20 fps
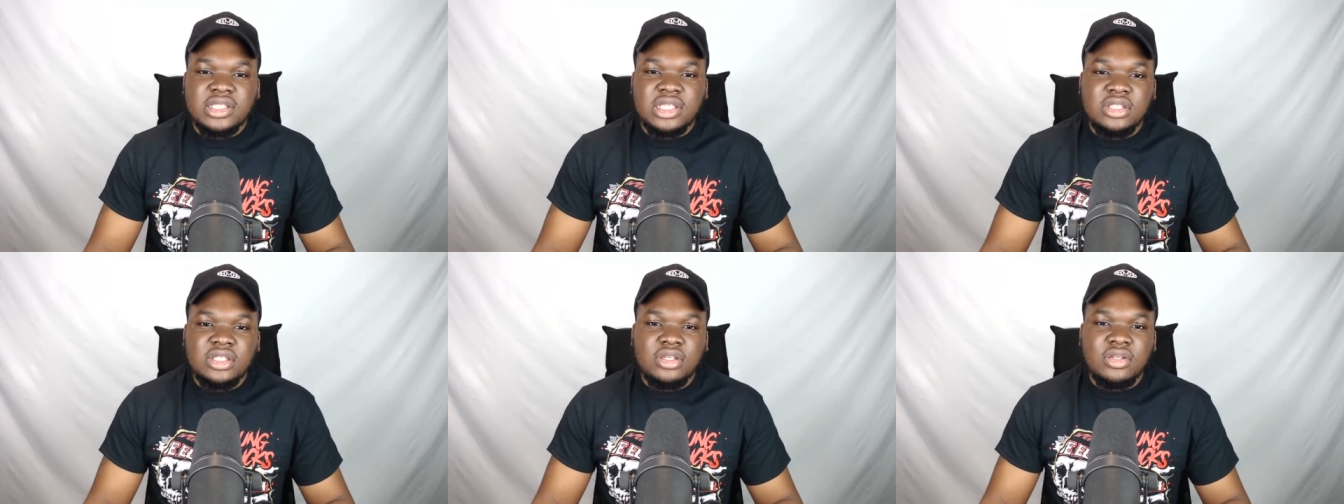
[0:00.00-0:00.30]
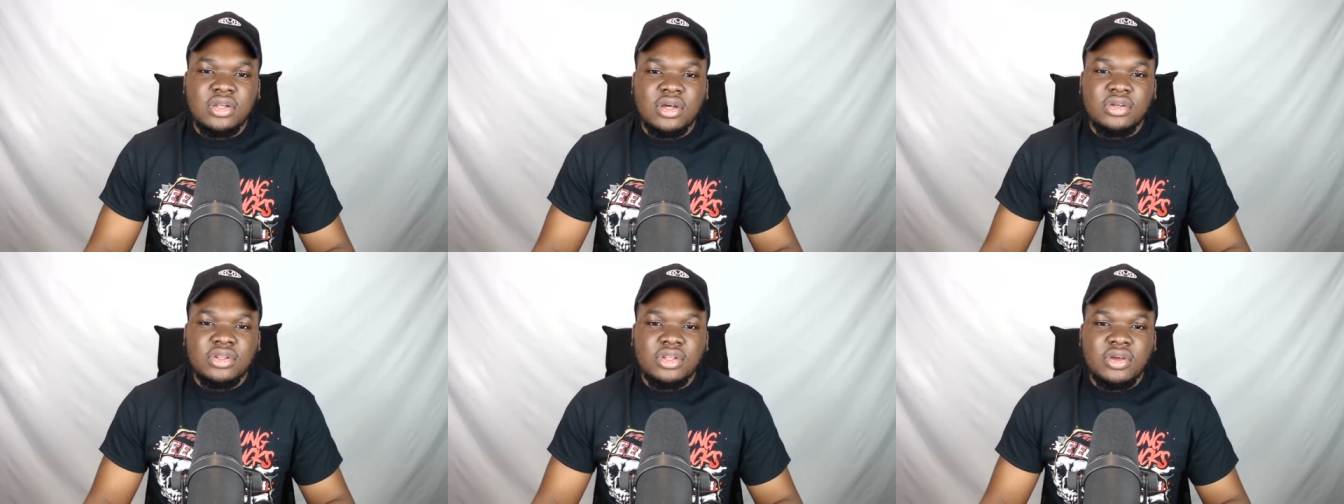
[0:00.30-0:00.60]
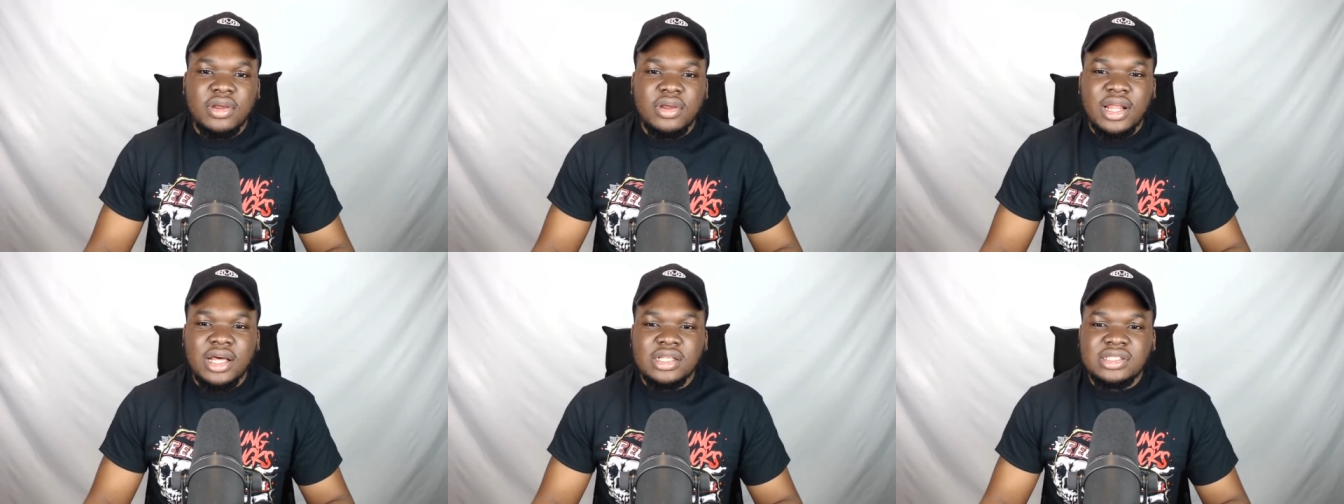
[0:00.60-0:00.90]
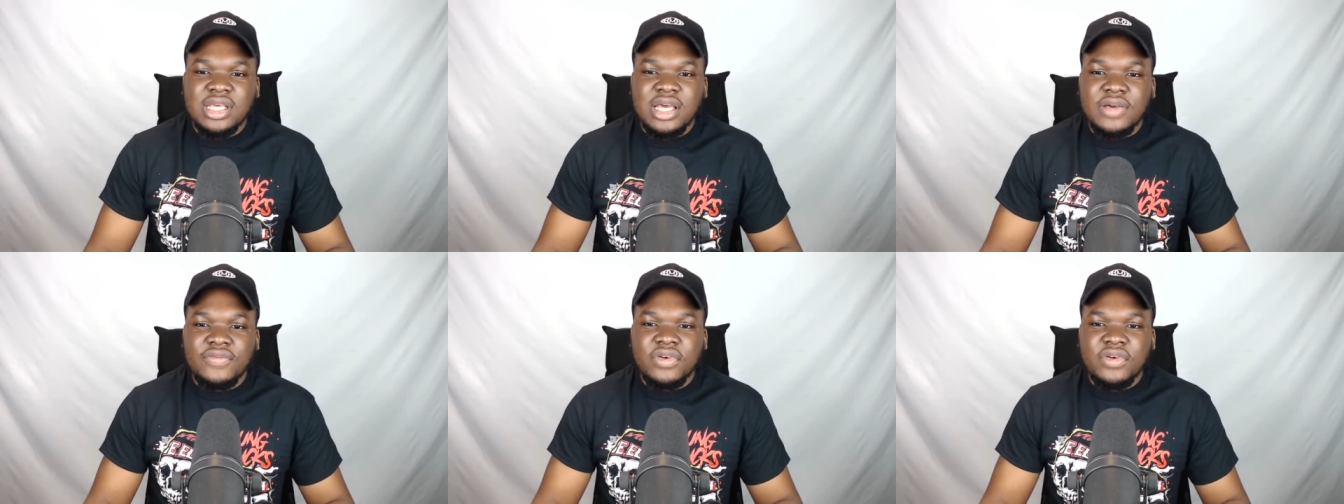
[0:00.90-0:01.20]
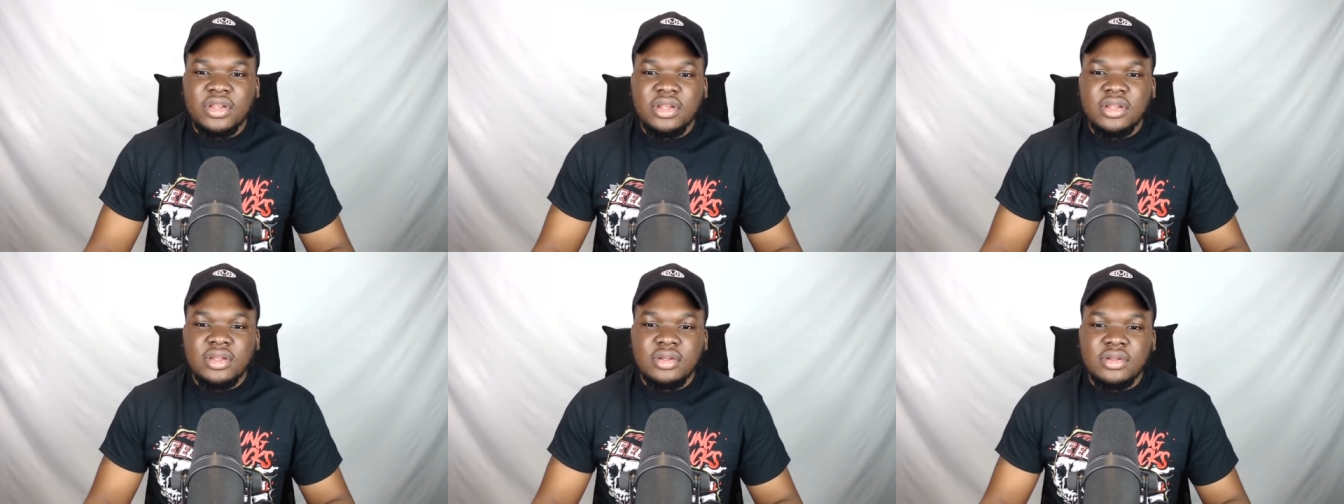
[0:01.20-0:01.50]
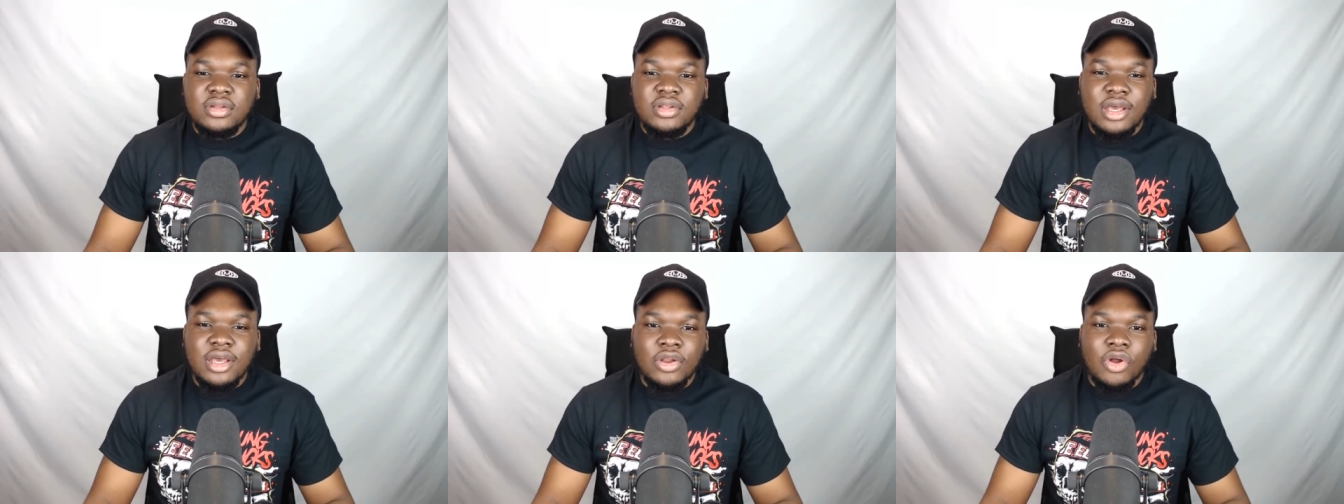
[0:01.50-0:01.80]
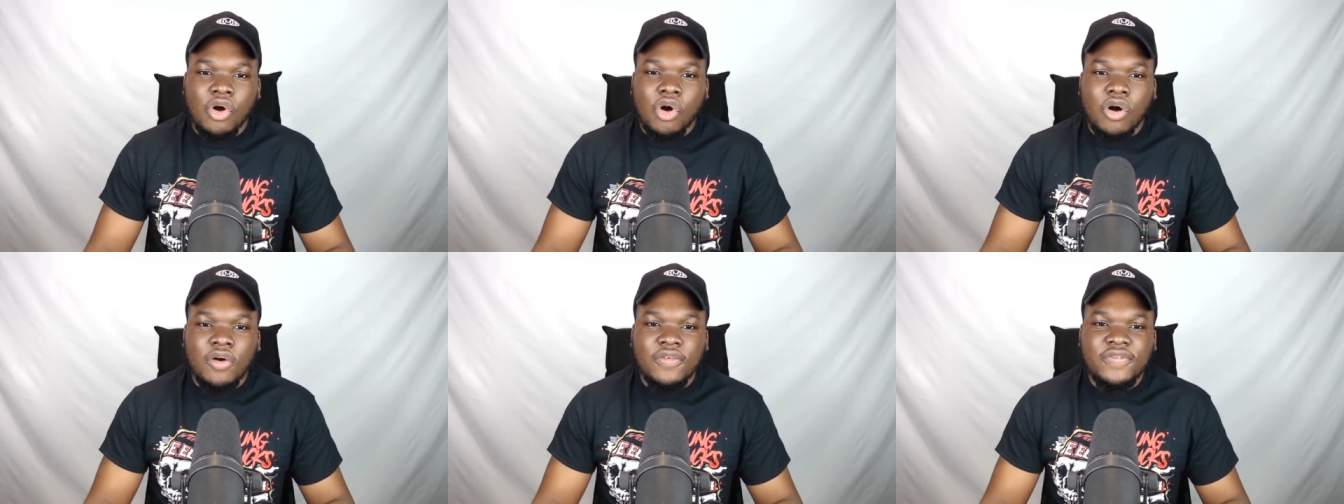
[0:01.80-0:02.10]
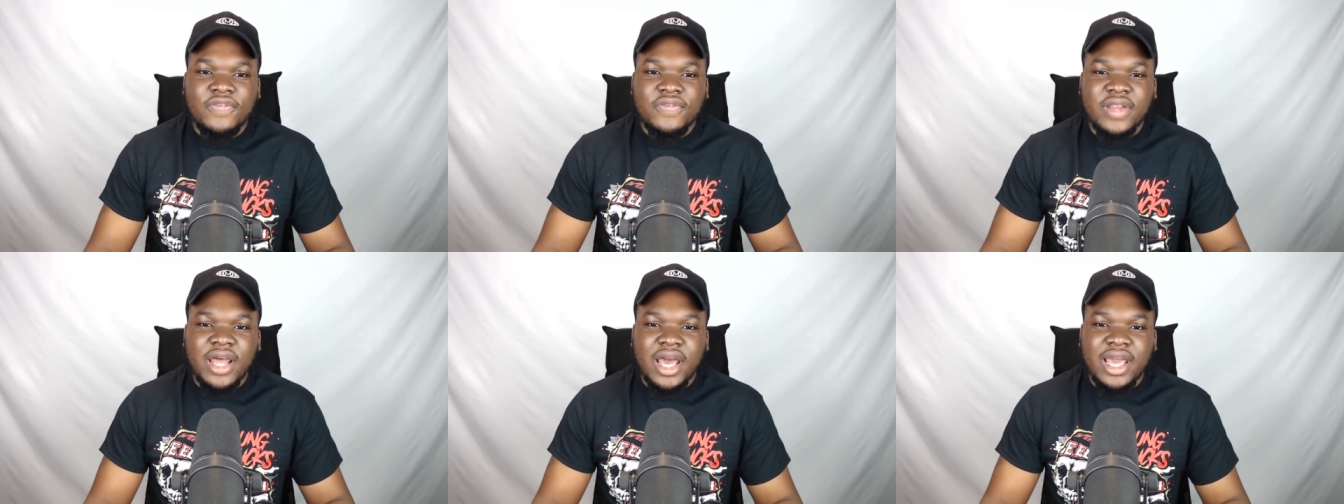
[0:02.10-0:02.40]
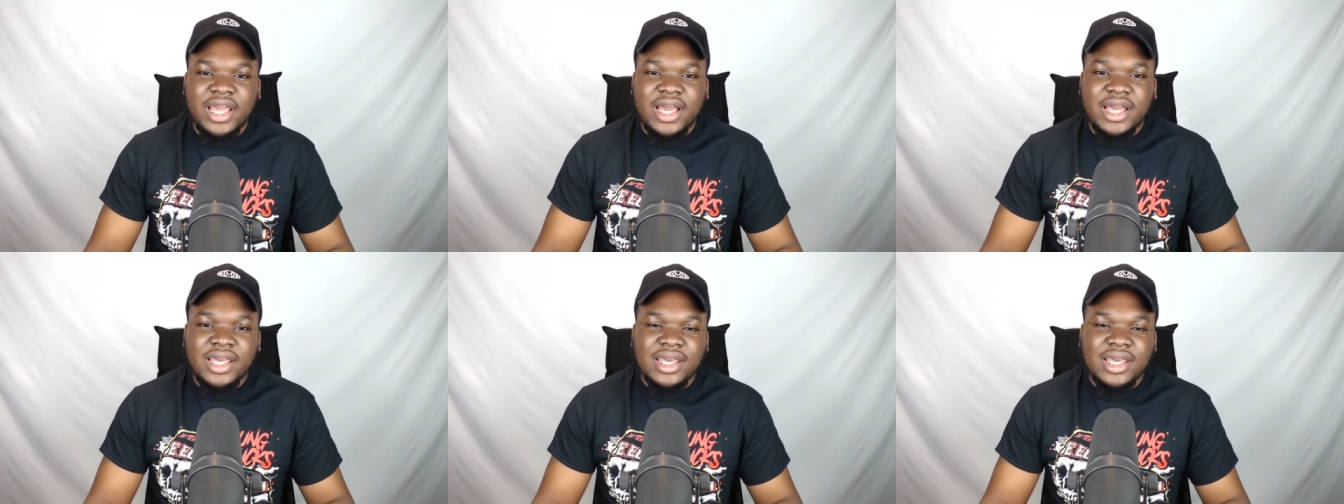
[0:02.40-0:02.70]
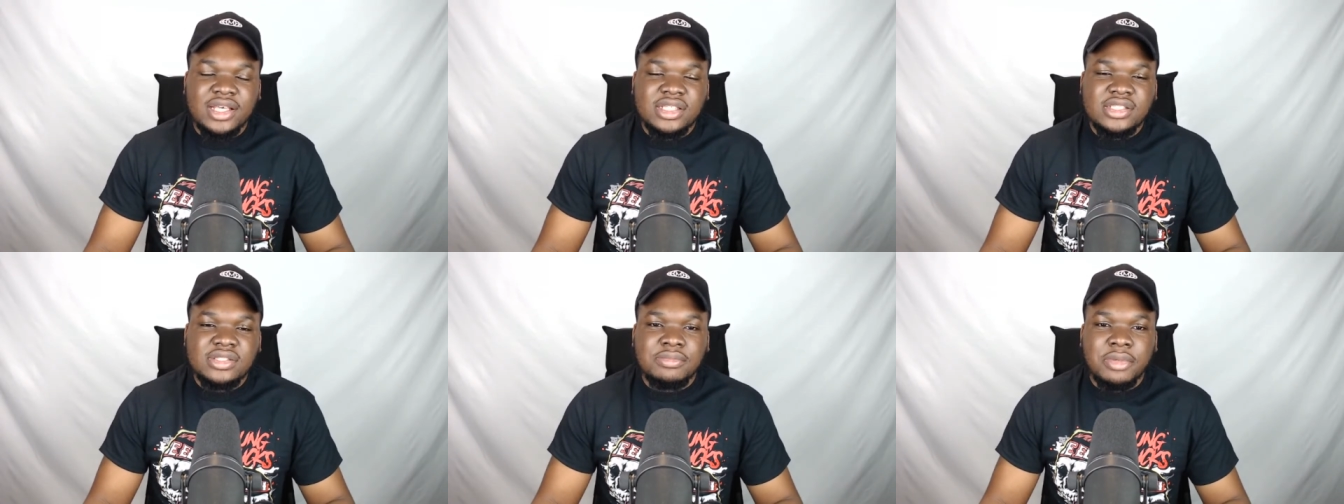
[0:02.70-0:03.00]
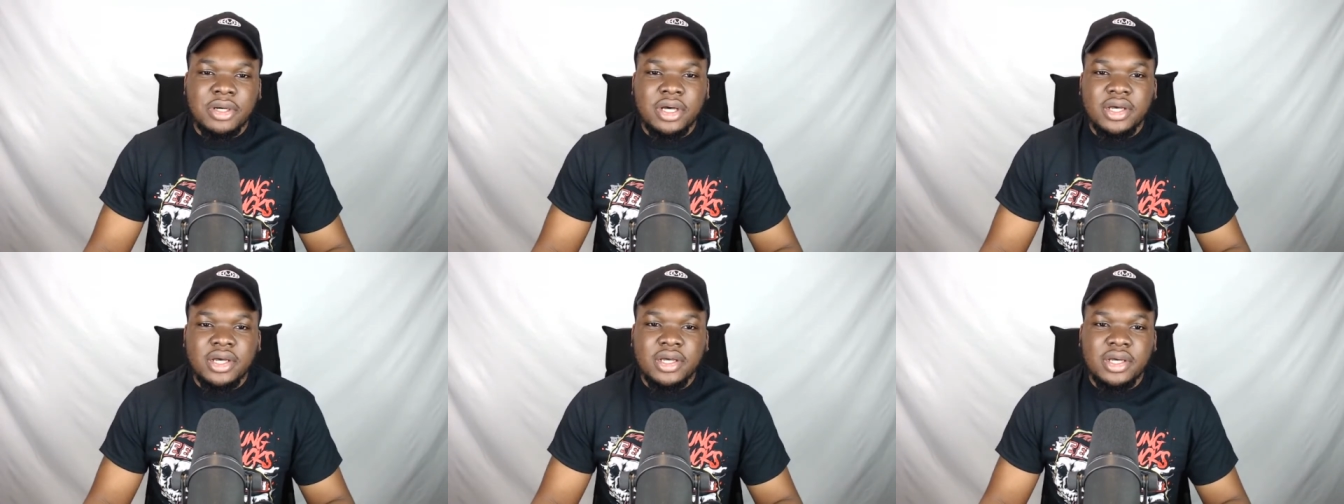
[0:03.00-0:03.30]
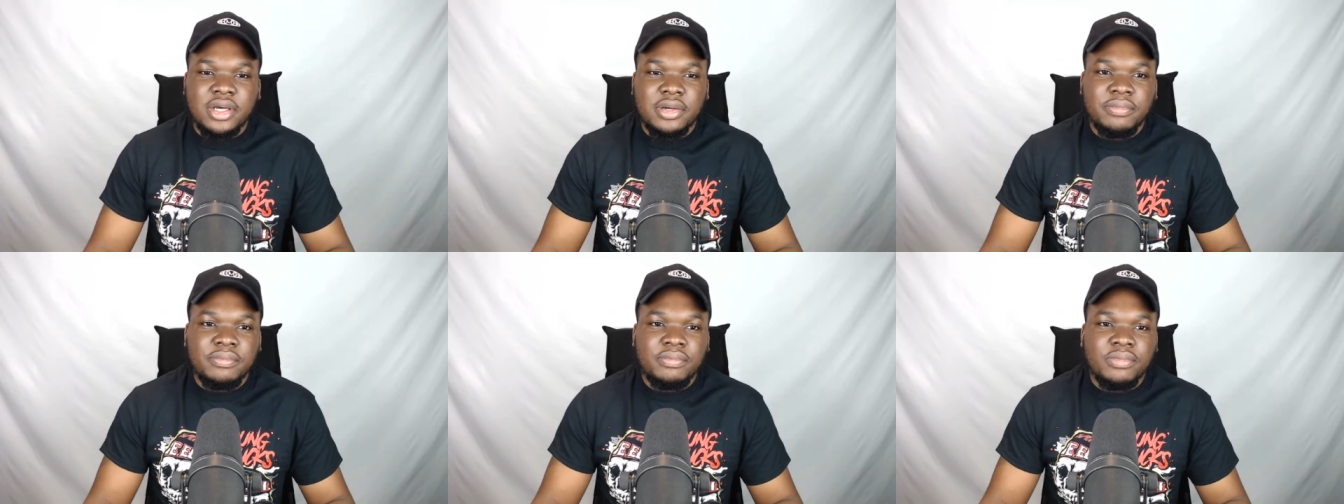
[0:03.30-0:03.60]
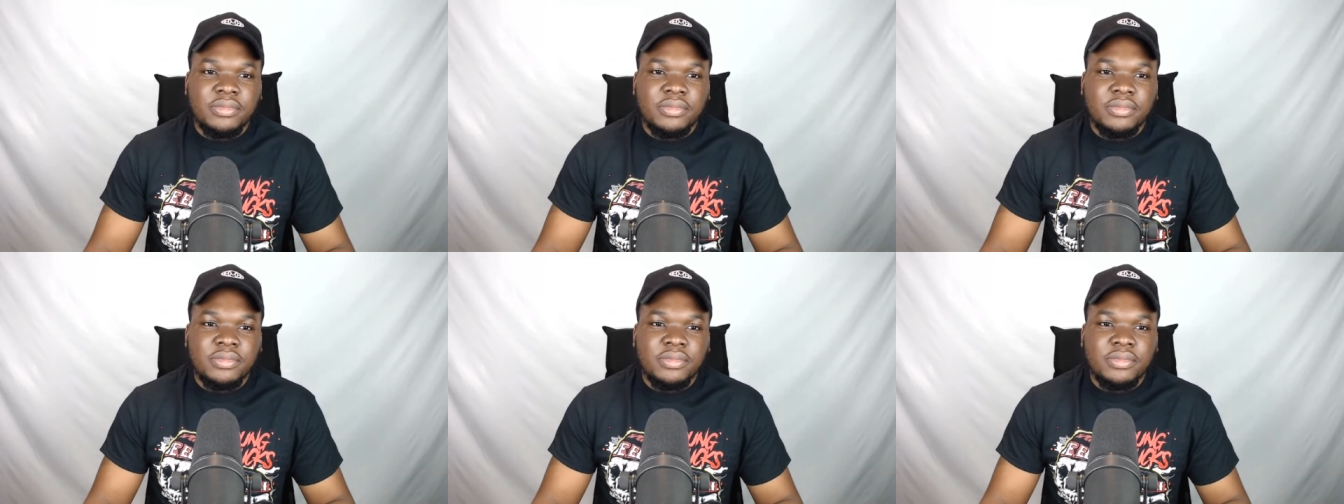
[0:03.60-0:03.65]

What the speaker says: And, you know, they're allowed to have an off night, I guess. But